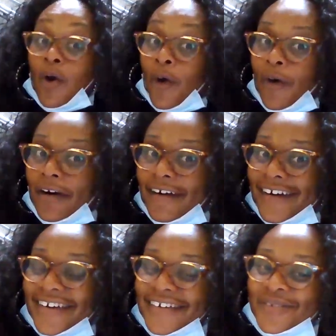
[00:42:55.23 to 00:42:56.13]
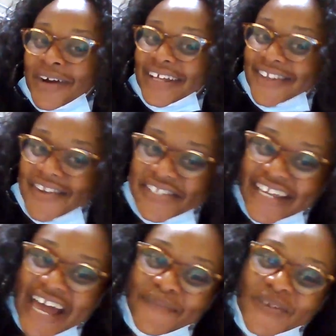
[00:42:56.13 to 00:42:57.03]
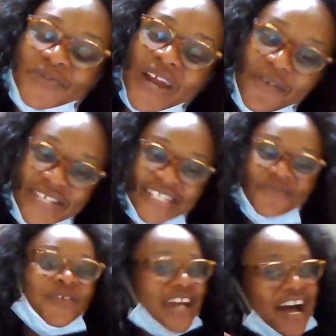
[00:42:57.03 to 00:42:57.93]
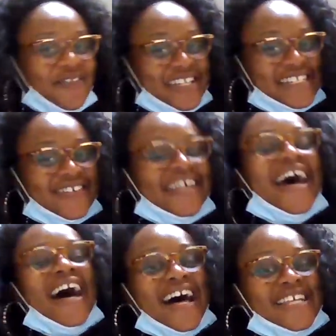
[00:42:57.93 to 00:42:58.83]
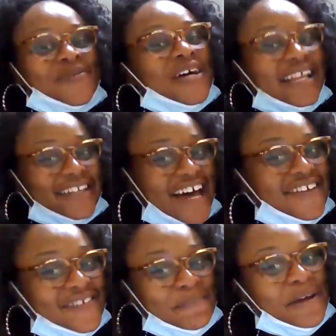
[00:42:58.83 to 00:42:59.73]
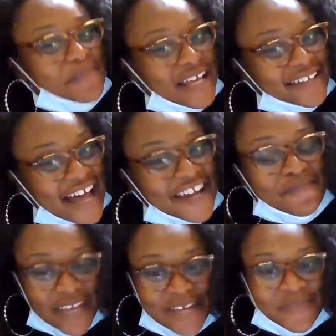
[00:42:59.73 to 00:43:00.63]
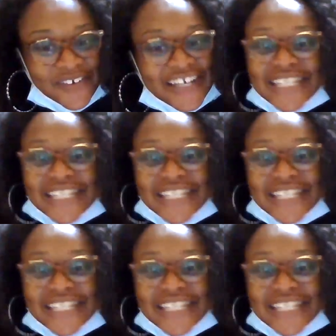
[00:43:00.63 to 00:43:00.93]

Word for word: Or what usually happens when I was doing what I was doing, as well a lot of a lot of people,